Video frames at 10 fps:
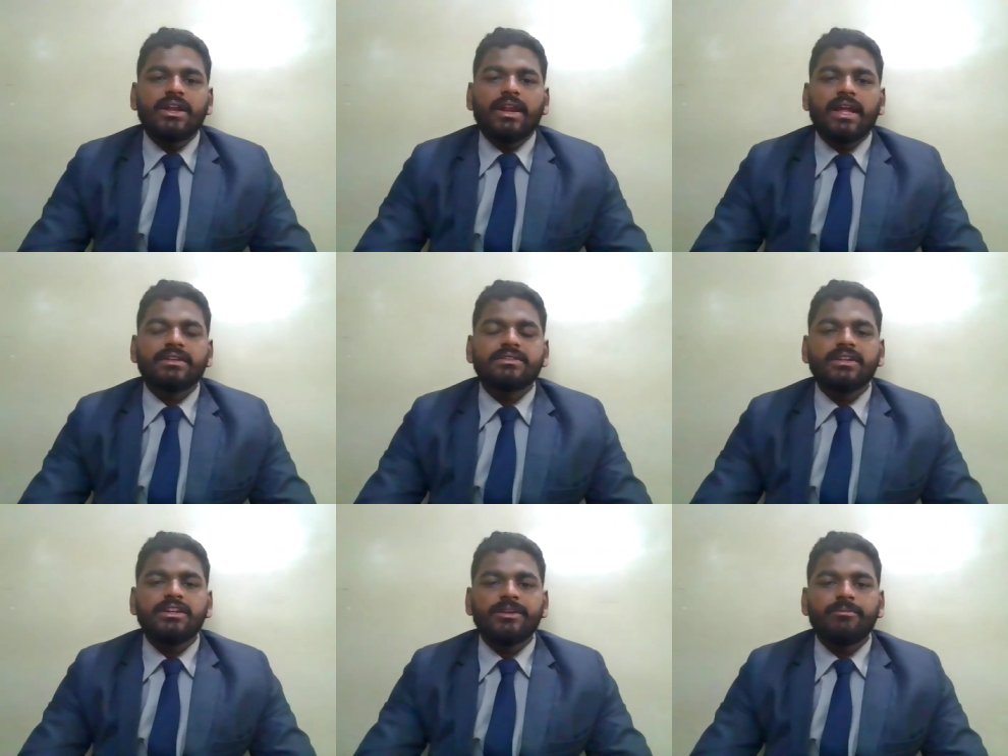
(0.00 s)

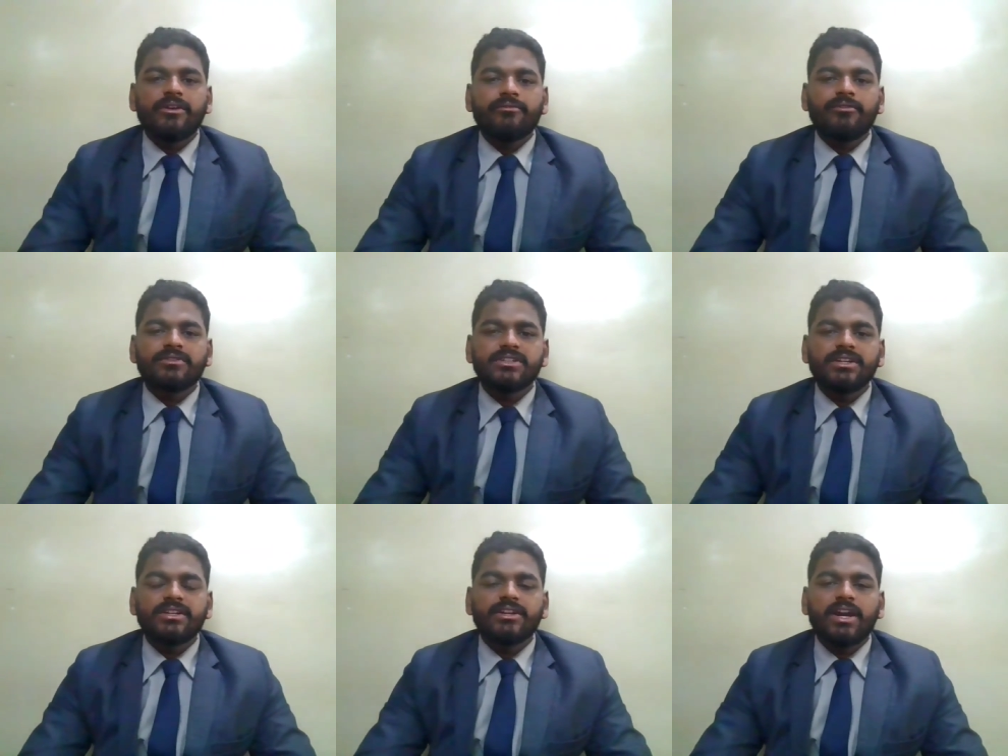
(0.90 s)
national demand for
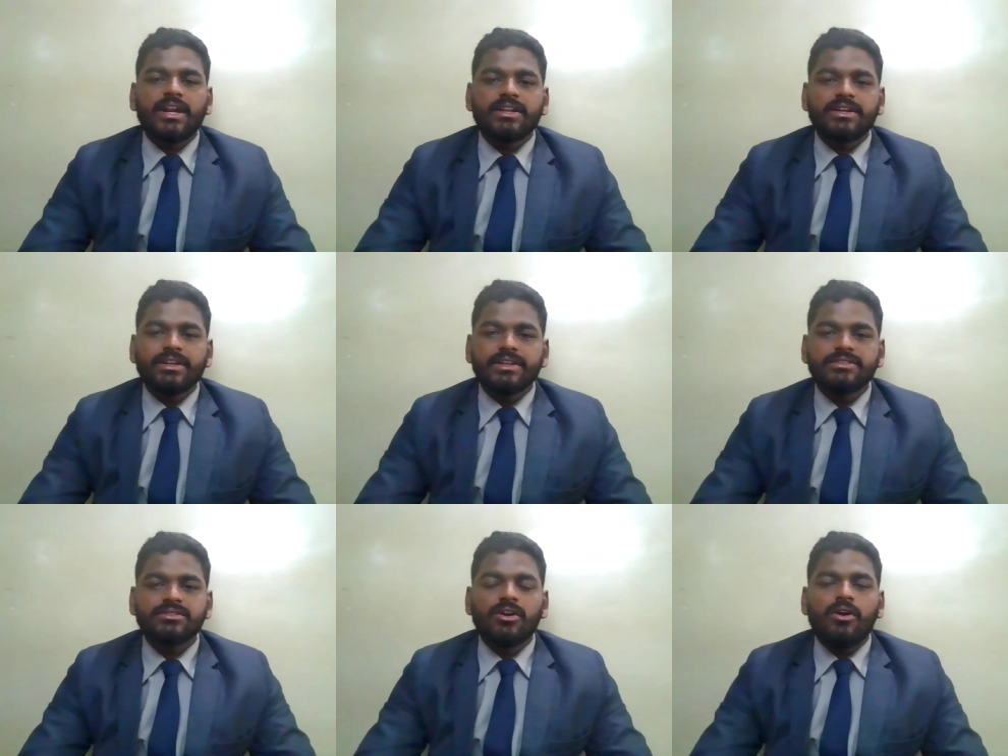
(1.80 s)
certain categories